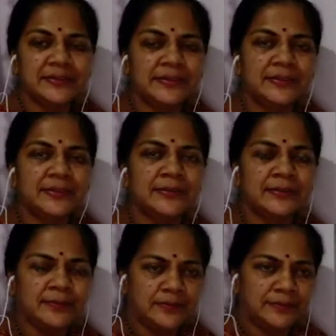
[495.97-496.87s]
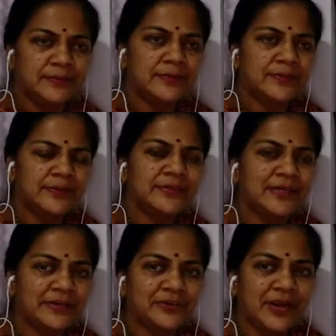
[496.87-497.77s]
uh, the
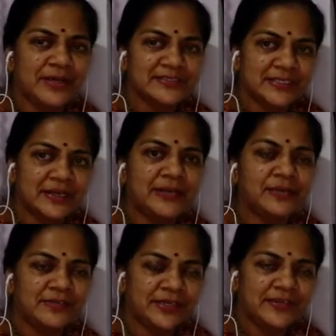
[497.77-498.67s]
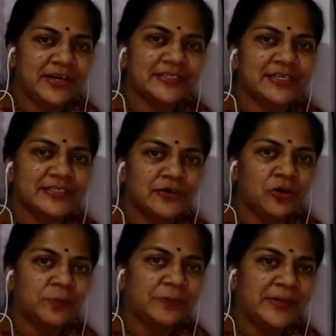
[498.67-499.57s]
tetrads, the kind of tetrads that are
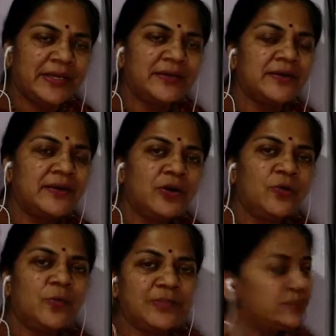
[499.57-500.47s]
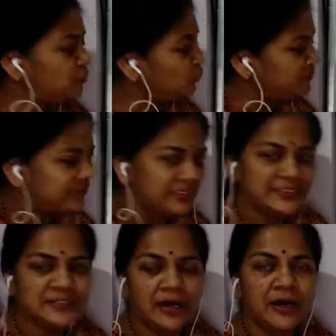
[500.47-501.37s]
obtained when the two
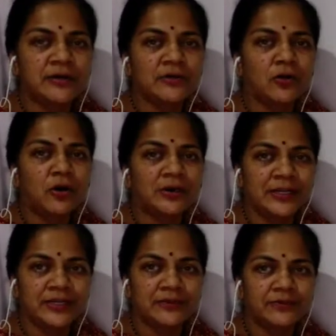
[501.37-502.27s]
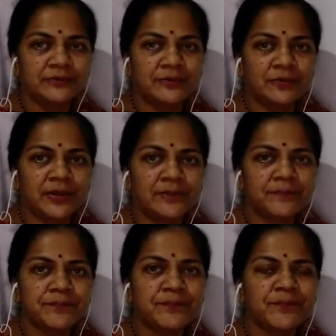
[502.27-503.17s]
genes are not linked. Okay.
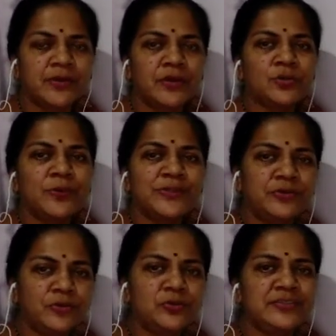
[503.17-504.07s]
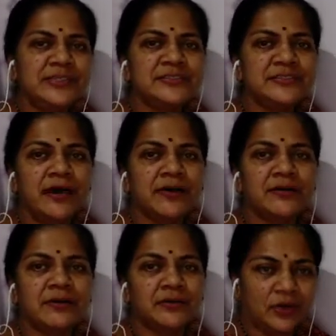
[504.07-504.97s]
So when the two genes
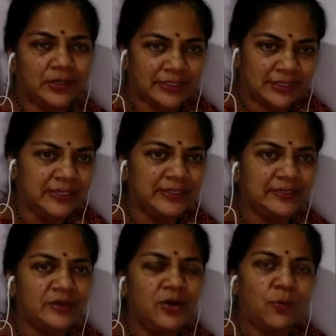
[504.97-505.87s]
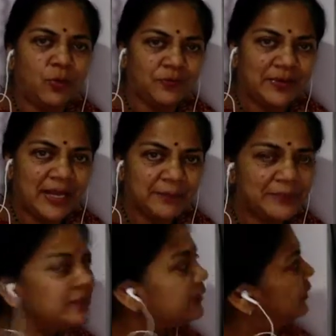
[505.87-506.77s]
are not linked, what will
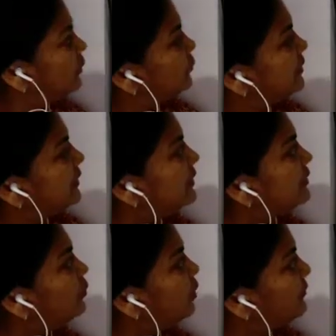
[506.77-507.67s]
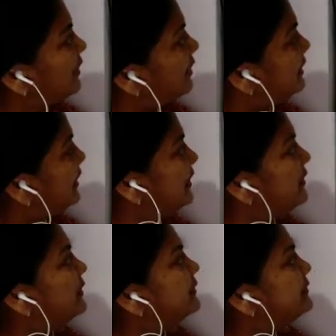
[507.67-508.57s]
happen? So here what we have
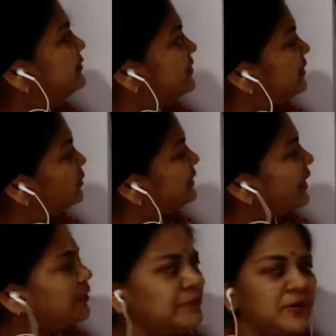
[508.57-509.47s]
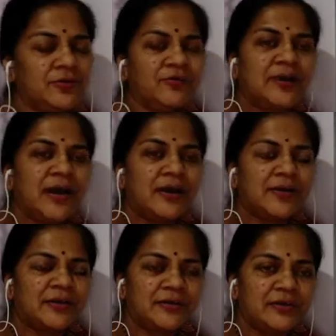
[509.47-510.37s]
taken is the genotype, we
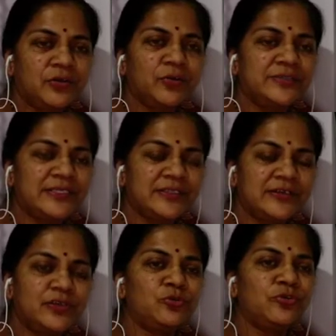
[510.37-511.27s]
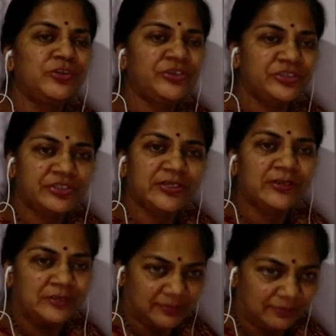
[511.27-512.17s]
are using the
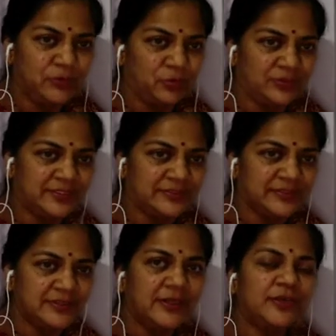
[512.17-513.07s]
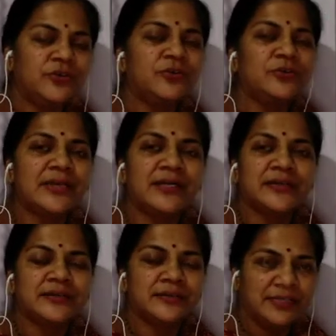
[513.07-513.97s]
nutritional mutants. You know that
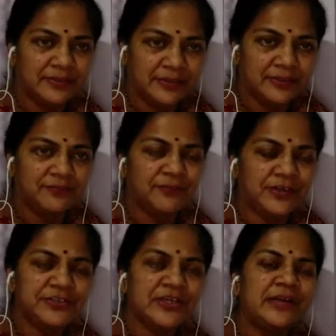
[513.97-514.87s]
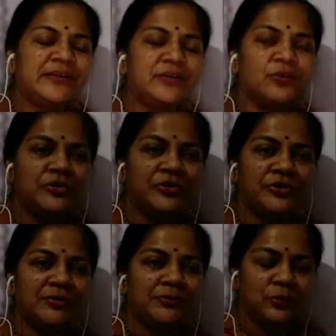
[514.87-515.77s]
in, in fungi, the
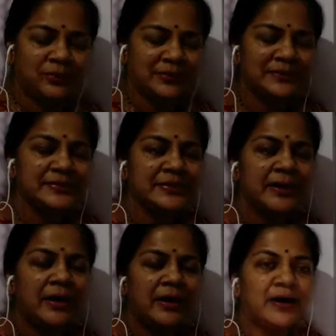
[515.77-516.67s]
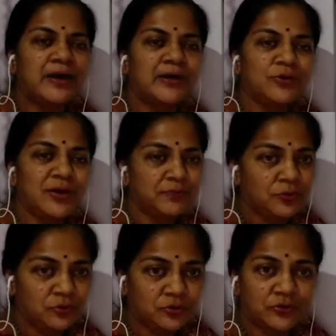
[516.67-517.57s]
nutritional mutants, uh, you have
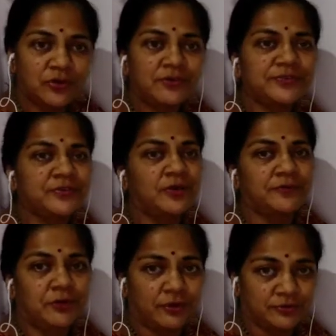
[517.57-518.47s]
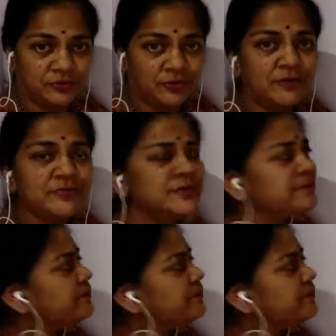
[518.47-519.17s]
prototrophs, you have auxotrophs.